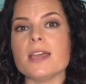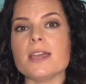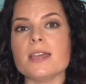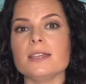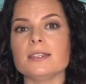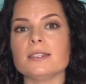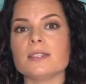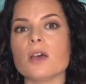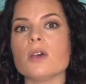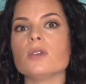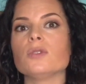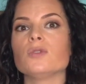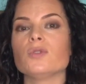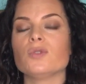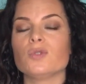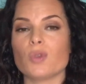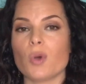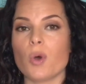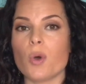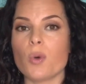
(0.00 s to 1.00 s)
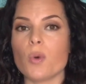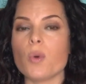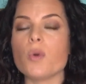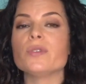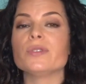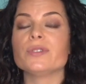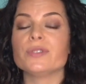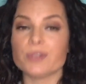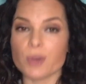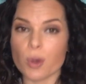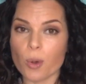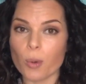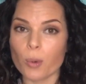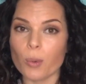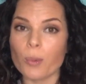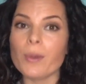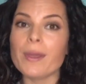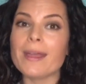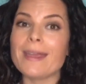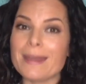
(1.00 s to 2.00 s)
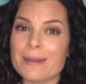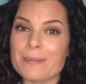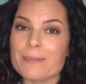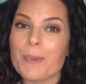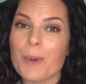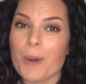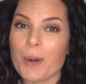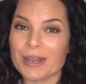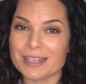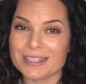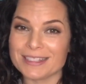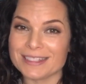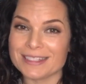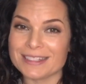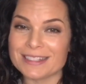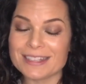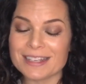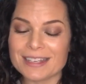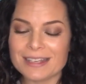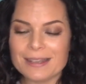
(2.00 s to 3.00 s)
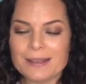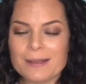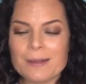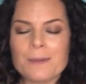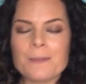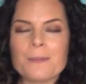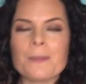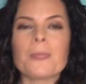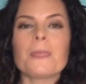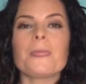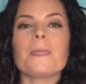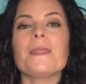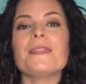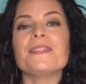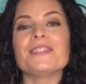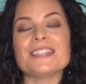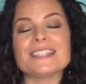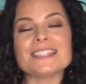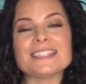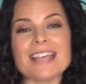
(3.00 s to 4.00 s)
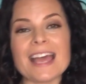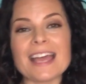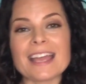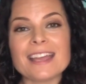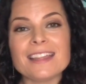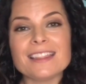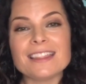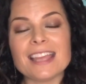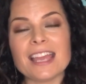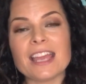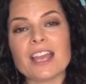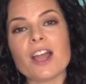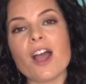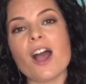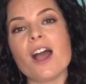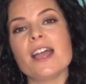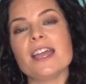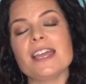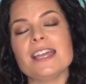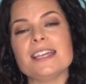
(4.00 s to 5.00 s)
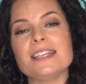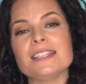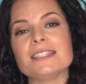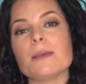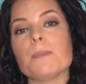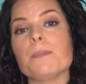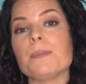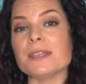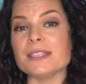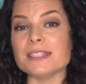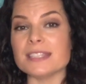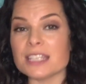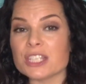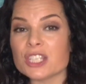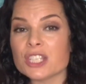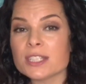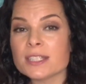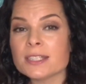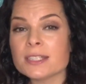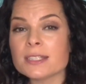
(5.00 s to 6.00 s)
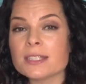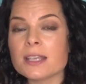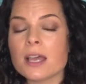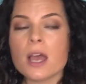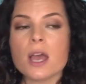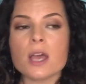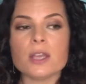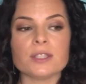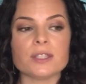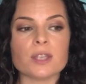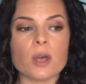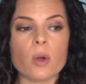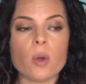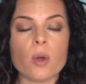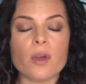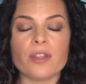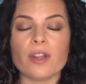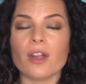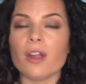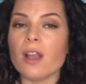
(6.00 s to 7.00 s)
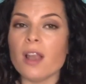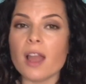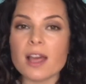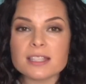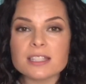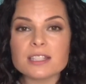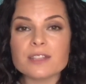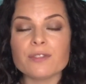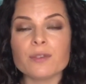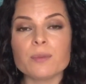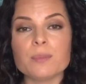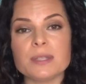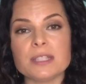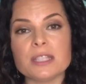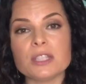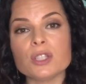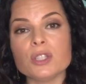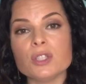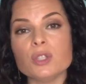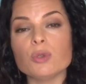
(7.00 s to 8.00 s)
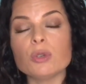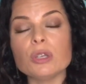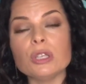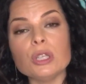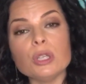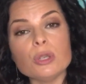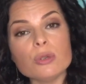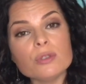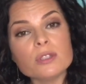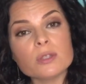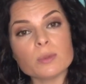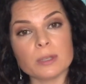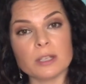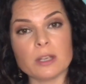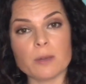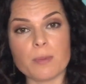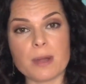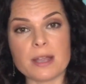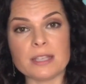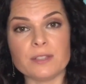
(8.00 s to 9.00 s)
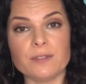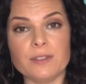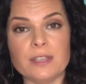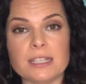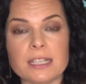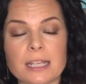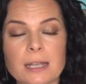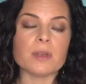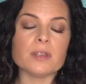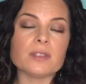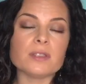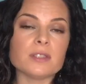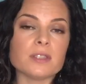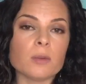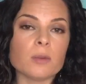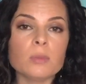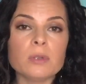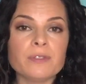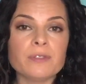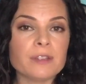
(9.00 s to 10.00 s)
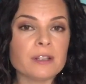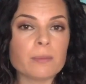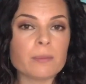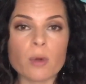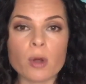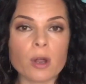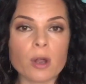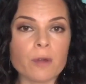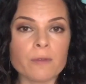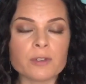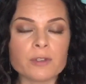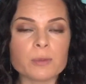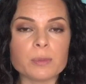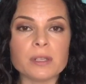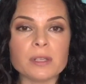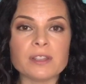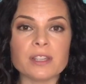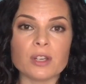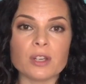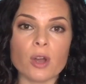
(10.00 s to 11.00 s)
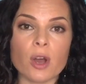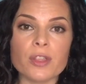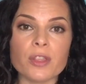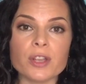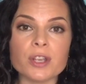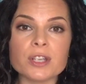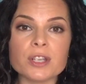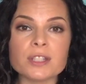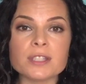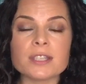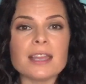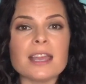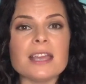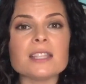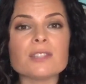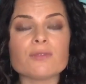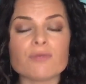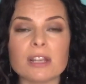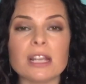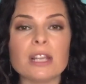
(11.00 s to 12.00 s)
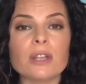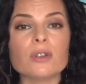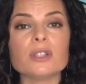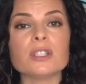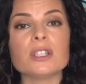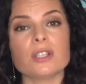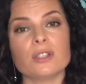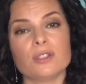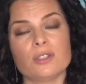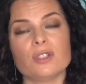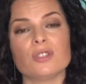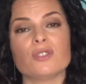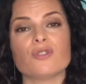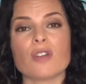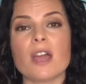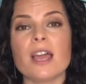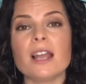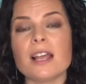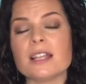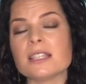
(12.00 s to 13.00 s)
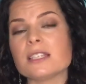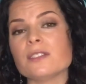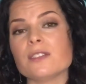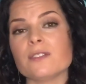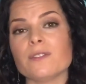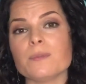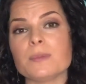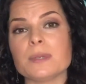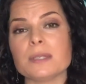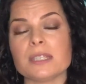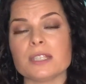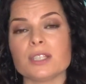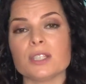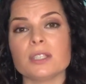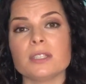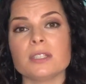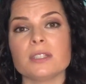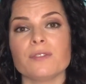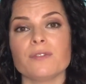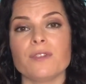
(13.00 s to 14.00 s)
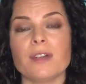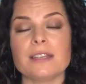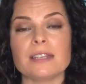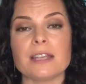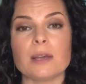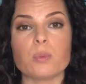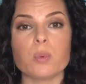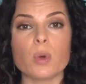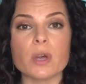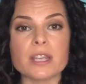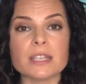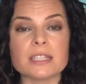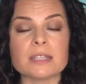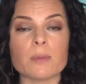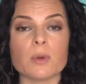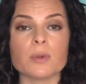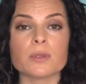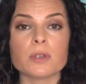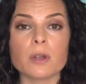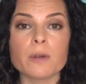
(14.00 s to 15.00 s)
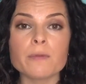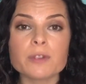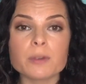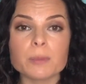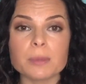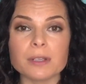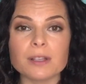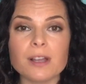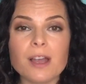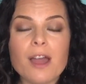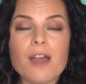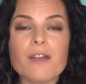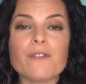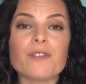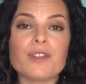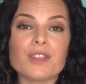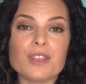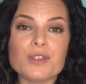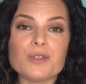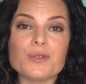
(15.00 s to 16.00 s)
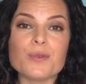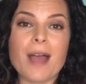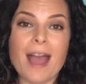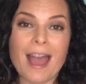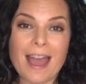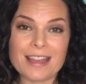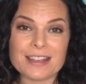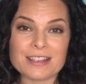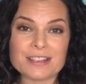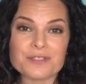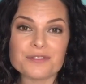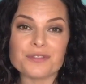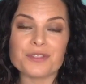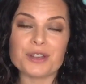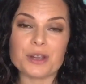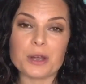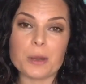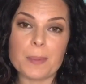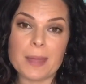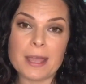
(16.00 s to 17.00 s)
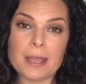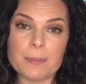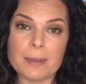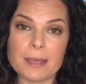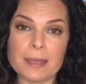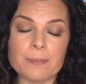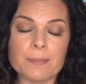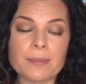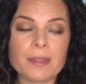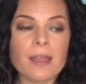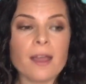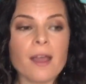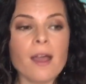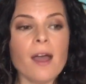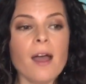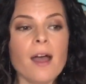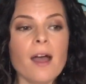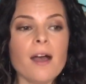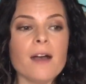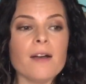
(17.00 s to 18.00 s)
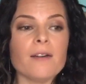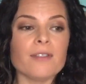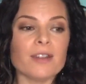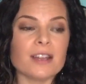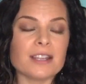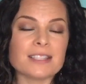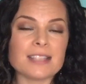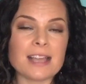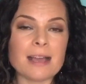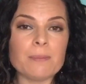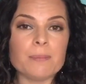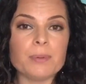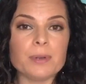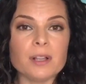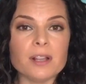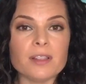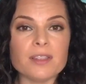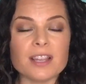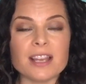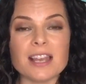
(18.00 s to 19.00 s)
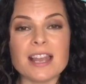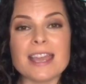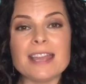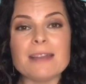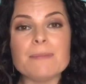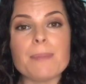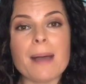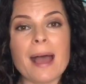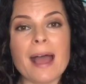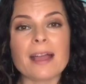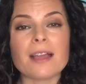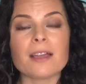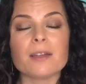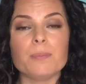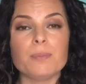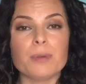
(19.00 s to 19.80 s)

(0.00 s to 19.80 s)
is so important. The second thing is positions. So there are lots of different positions you can use when you're breastfeeding. Some will feel more comfortable than others. It's really good to try lots of different positions to find out what is the most comfortable for you and for your baby. For example, the laid back